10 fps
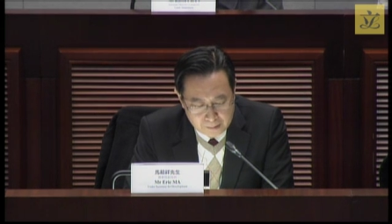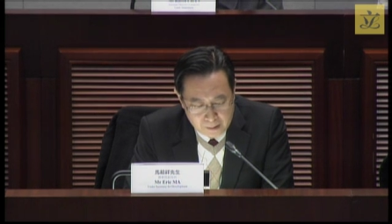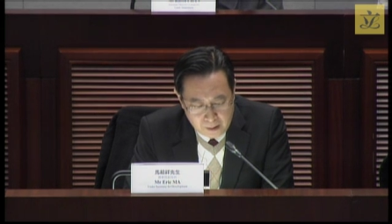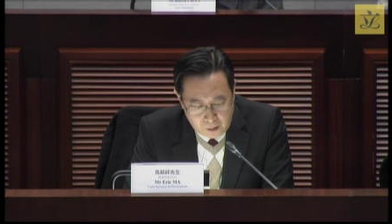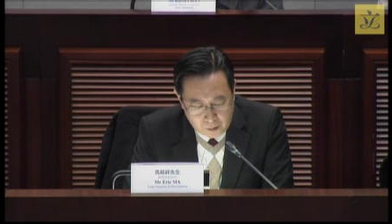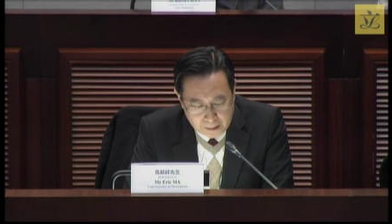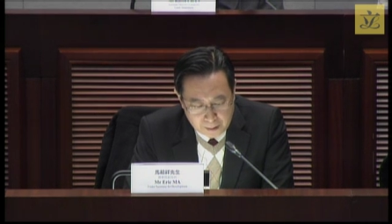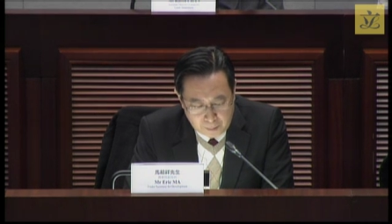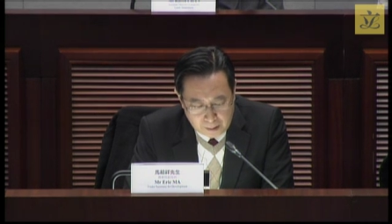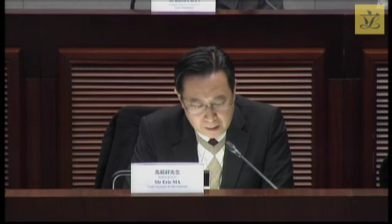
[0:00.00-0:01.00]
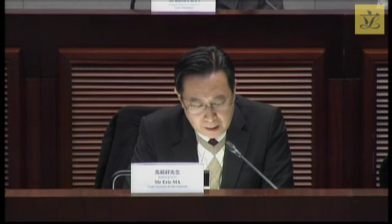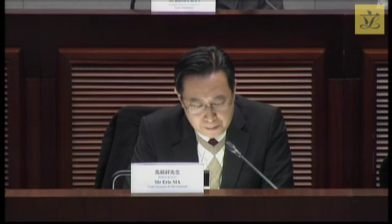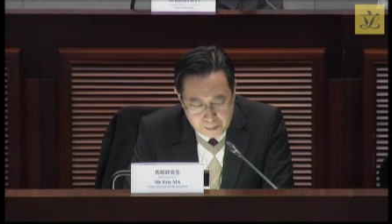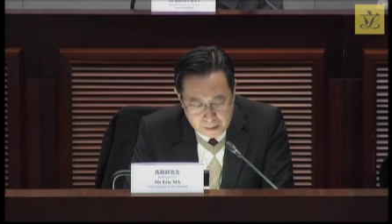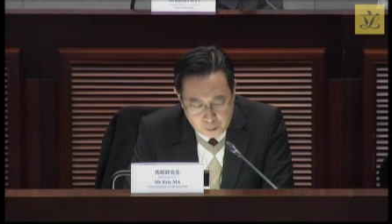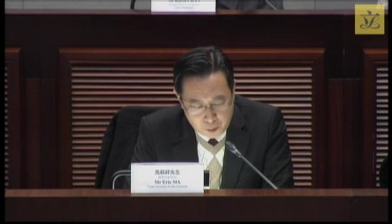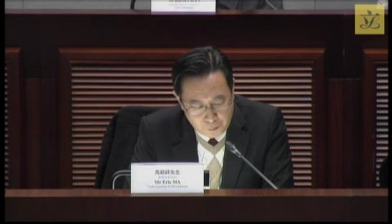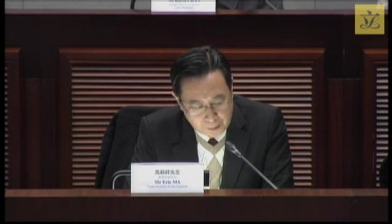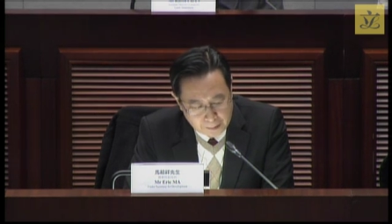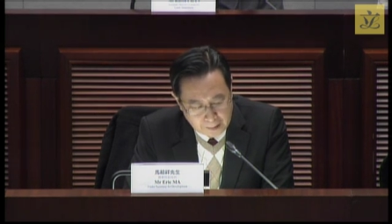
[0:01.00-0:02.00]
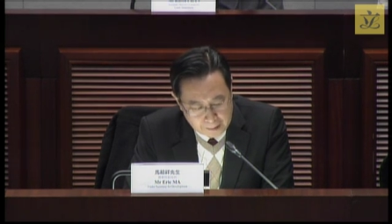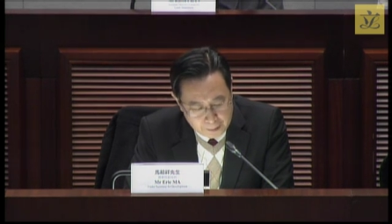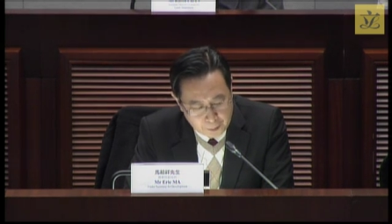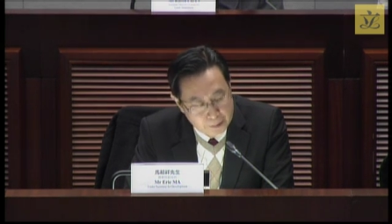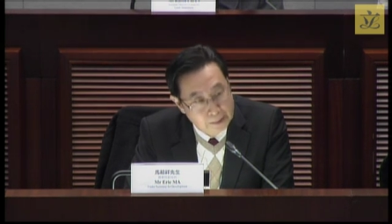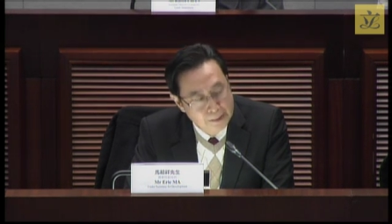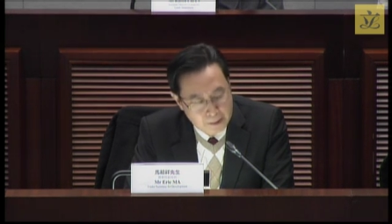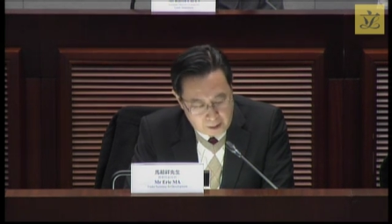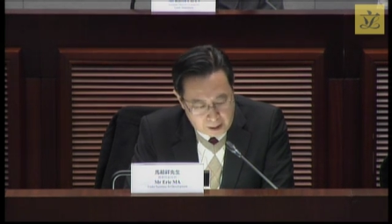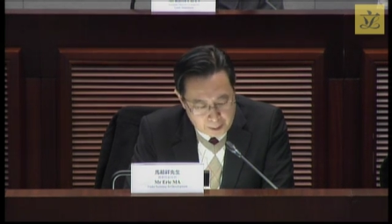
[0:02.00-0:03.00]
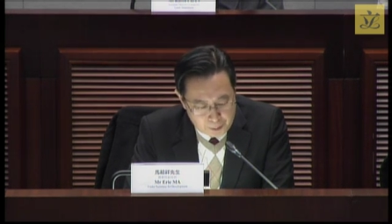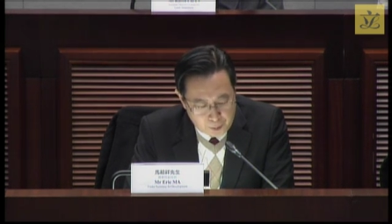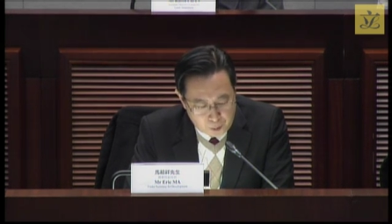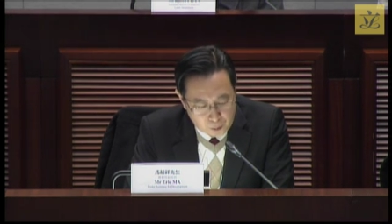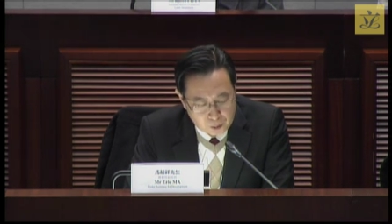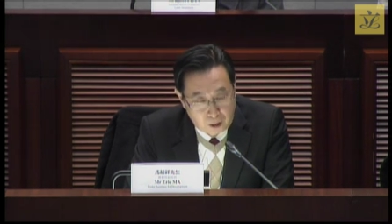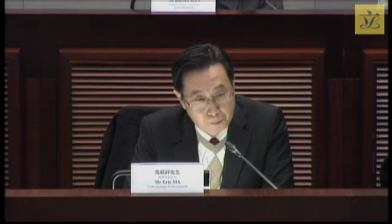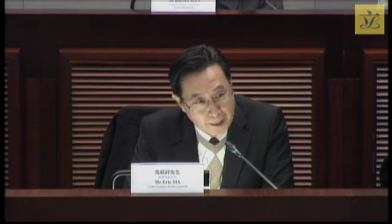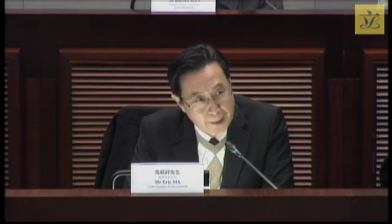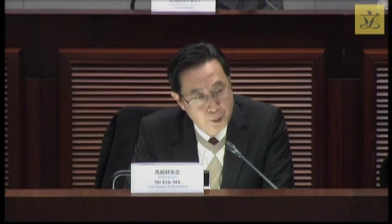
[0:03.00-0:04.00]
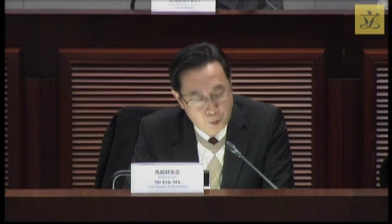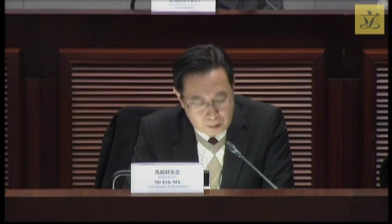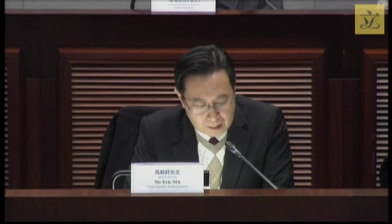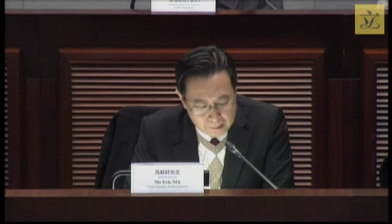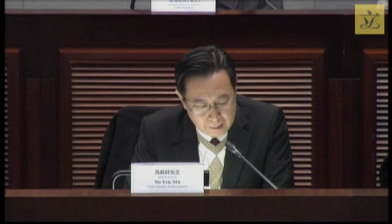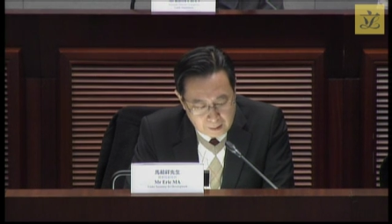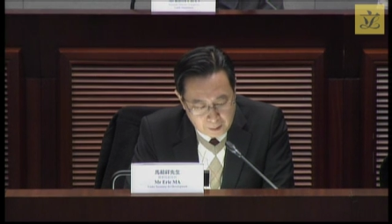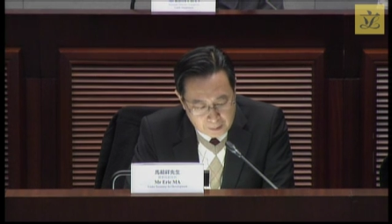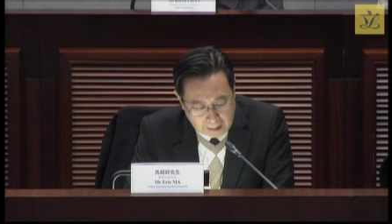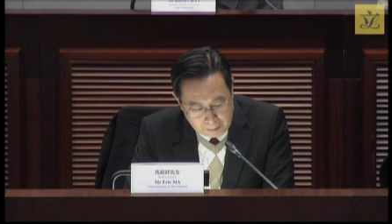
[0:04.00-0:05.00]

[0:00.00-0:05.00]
So, in the perspective of making good use of public money, there is no